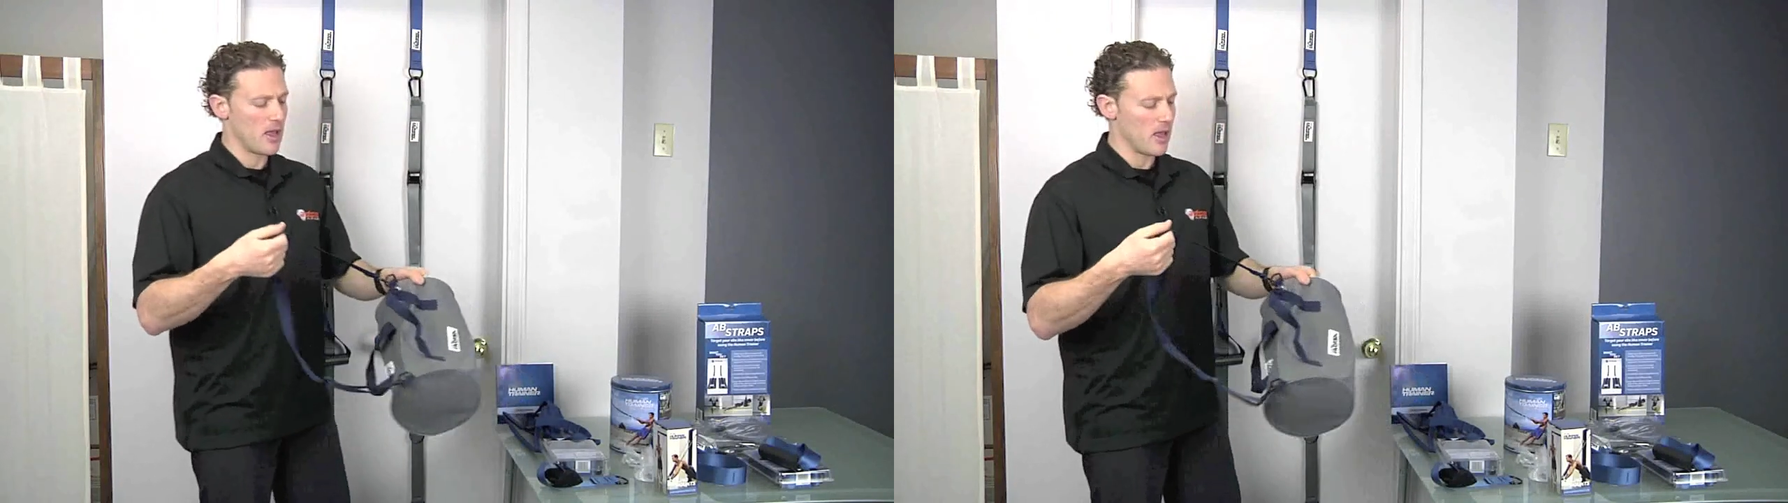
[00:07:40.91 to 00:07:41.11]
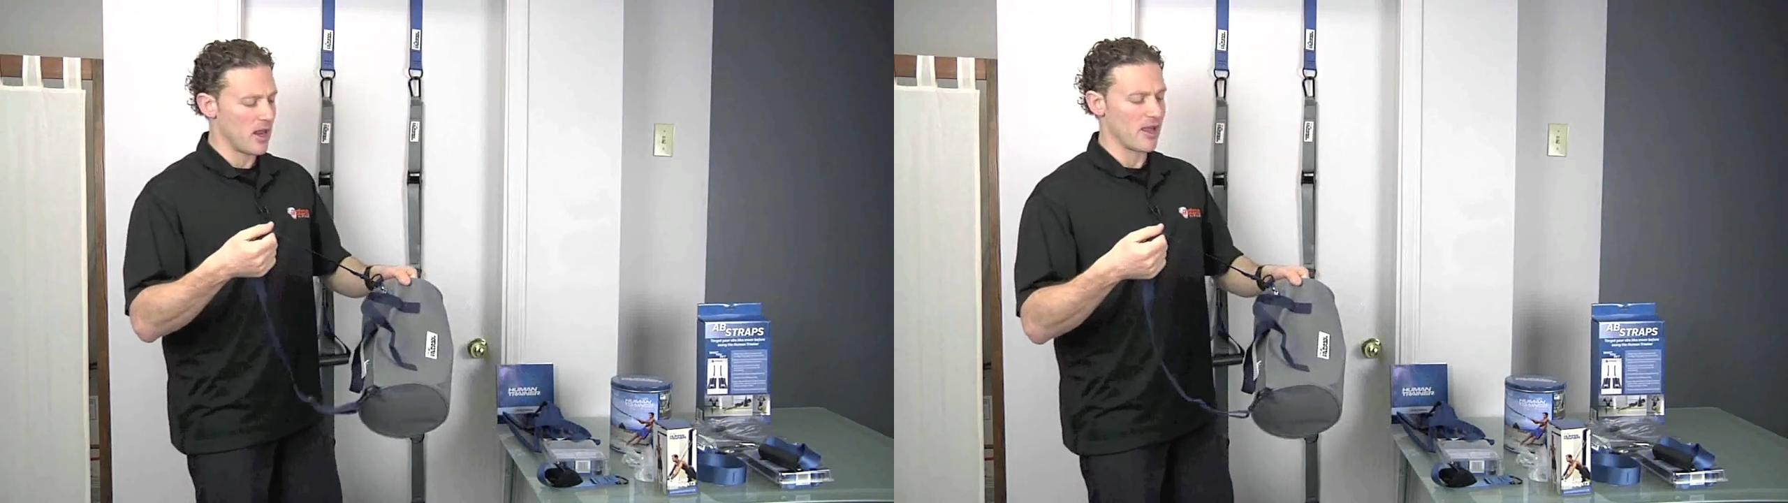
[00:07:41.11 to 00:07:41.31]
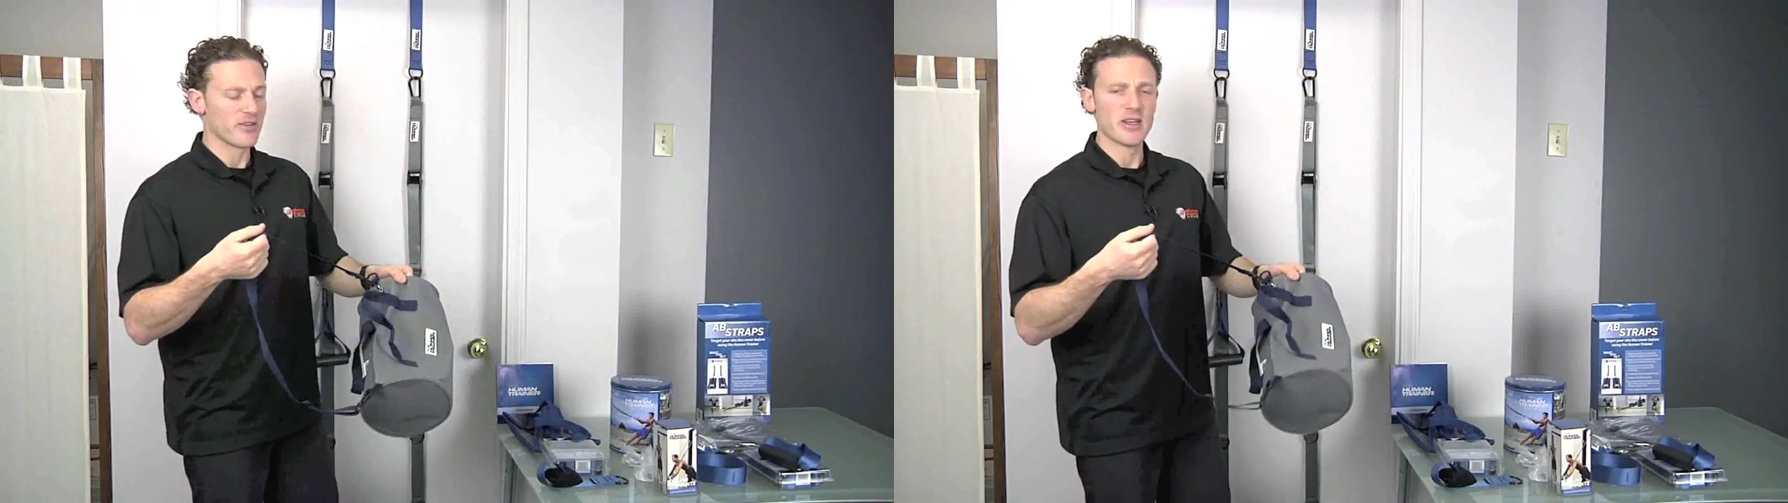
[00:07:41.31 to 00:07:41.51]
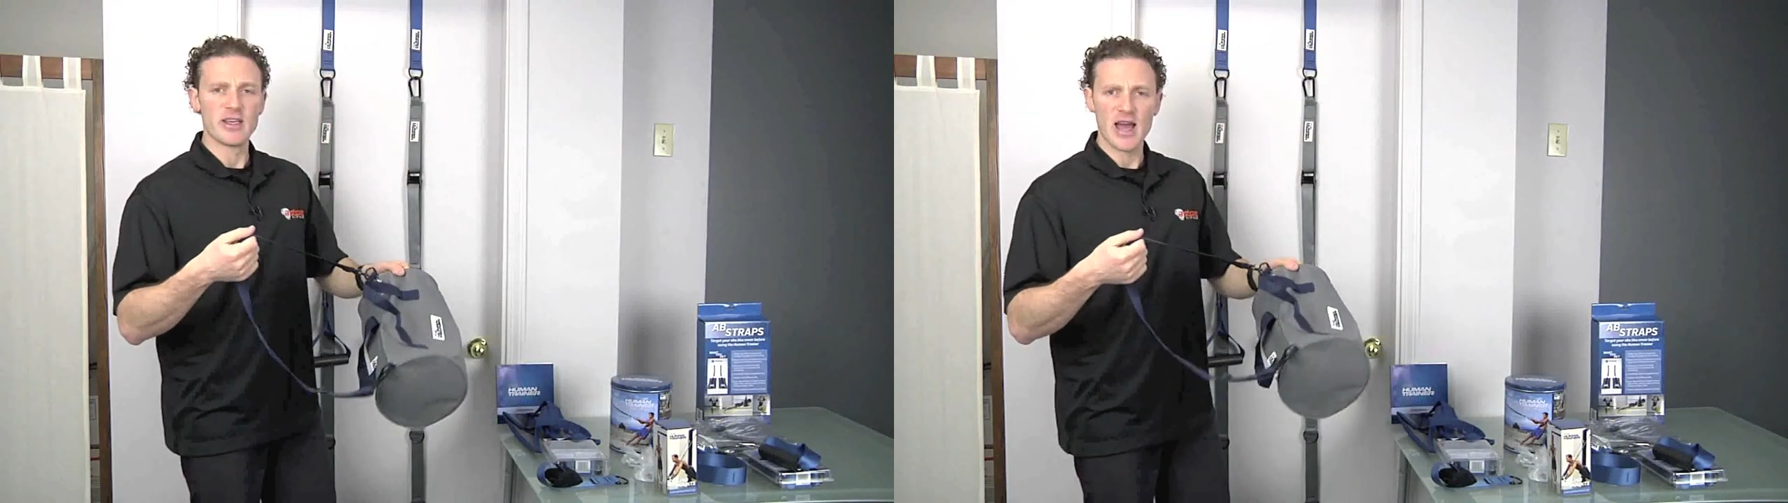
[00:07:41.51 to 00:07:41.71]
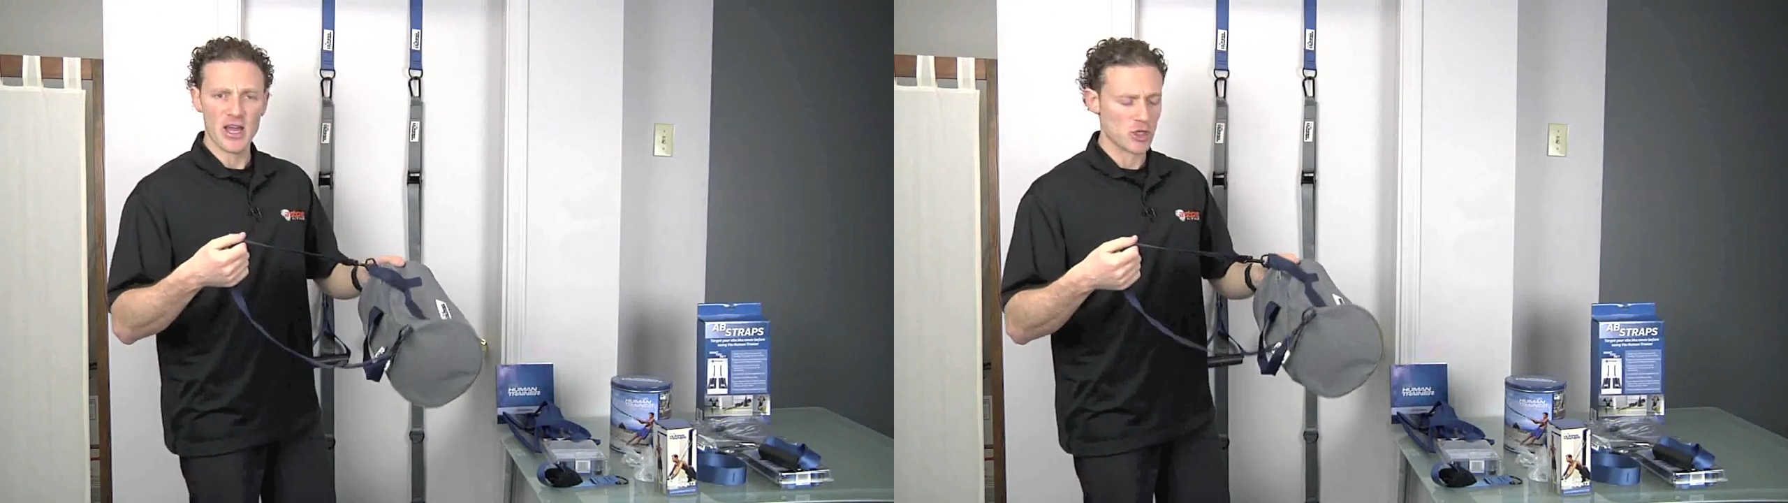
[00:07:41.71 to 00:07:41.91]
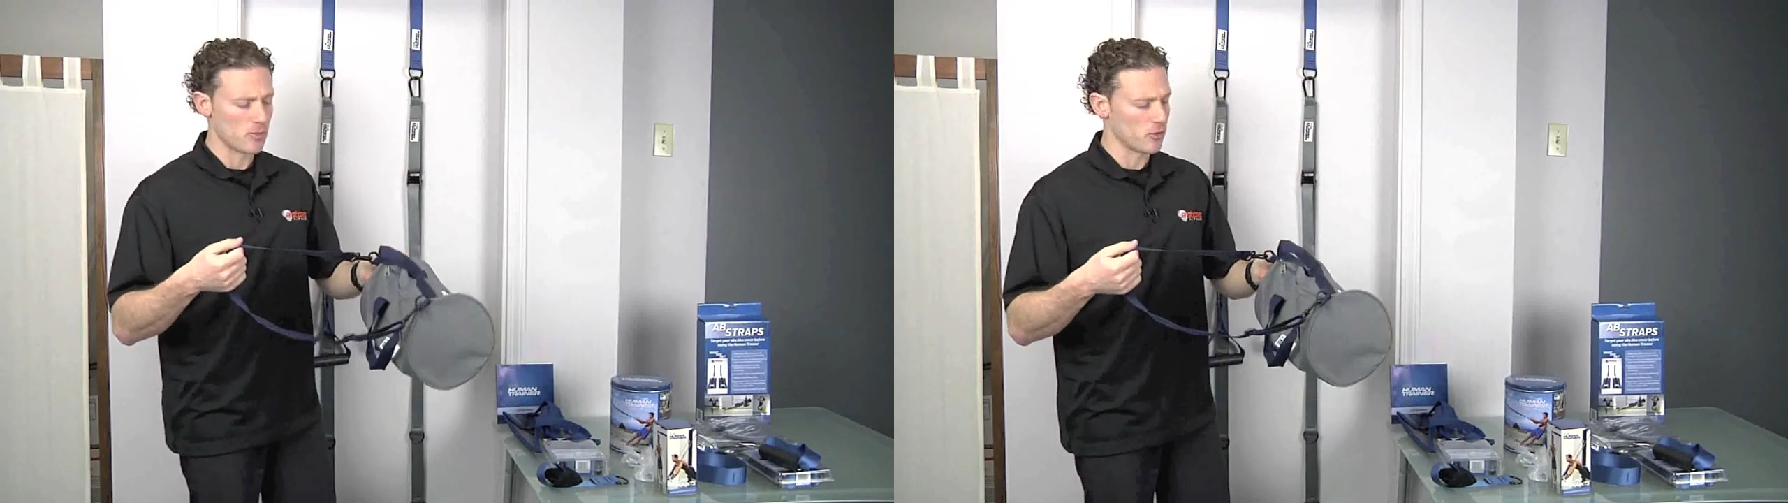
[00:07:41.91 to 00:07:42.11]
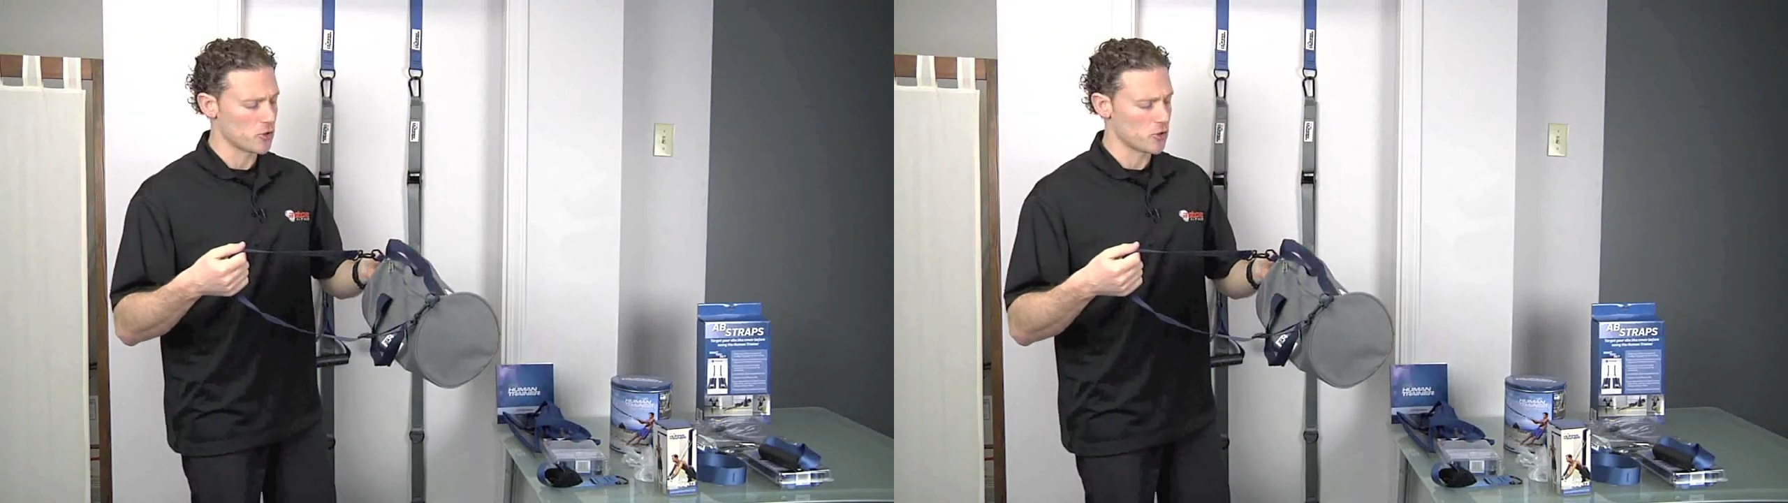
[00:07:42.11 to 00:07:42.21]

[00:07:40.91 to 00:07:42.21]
It has a detachable